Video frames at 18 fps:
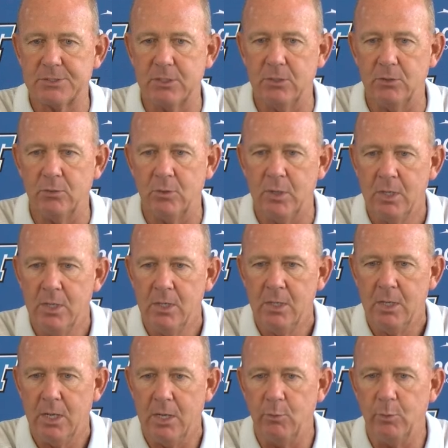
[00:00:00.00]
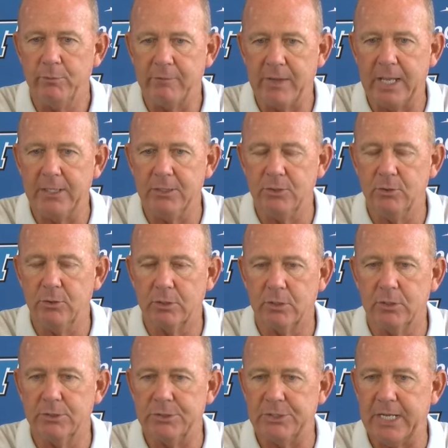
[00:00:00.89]
So uh, we've got to do a
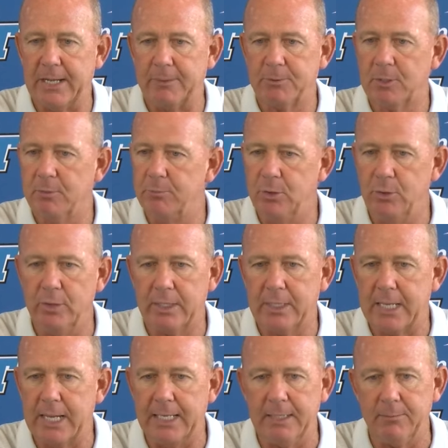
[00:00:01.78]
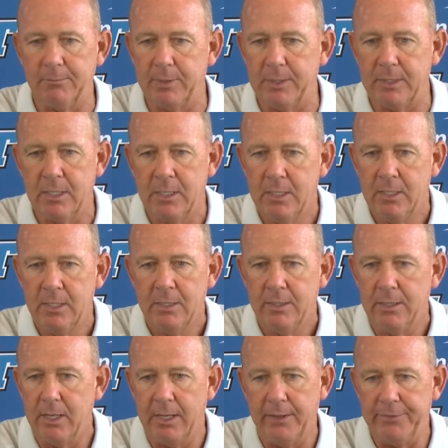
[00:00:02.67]
good job communicating, but
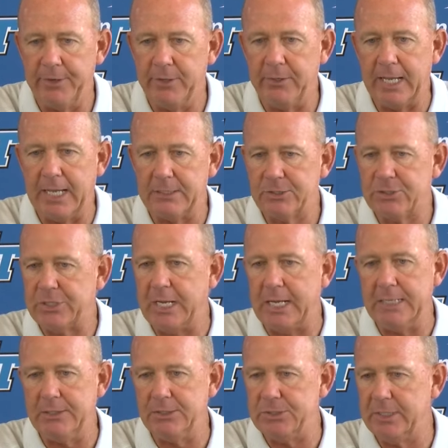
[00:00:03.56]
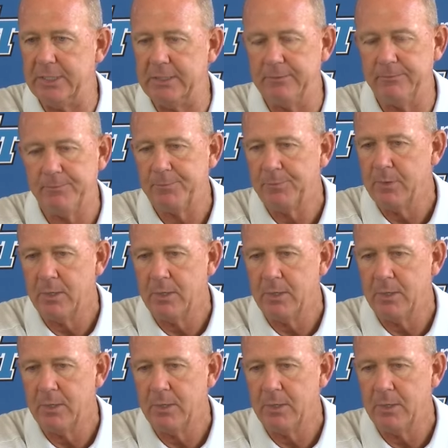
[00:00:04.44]
uh, they're not changing